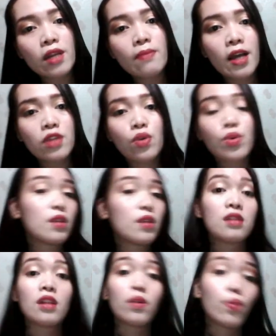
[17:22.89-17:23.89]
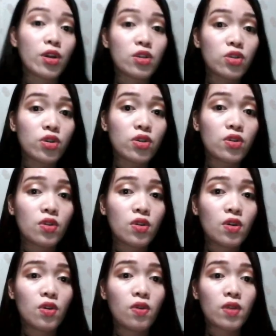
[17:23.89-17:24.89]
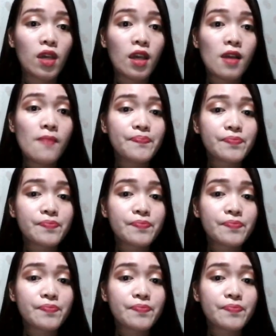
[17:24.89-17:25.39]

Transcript: by those signal words. Okay?